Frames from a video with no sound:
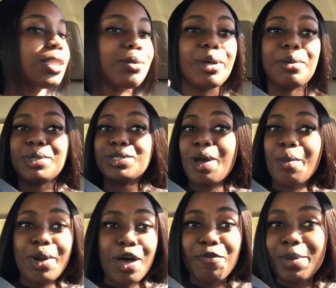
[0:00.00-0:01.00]
They better be
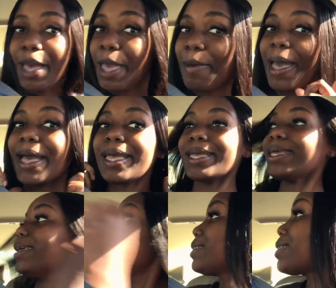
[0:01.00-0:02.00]
dropping off me a
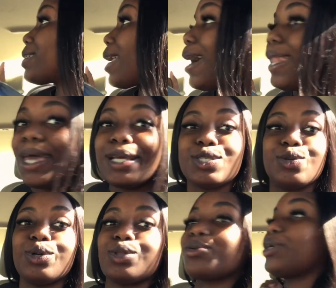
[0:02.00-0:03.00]
package because I got like two
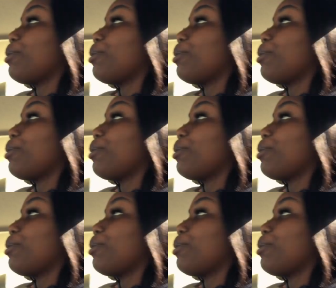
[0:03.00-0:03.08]
or three.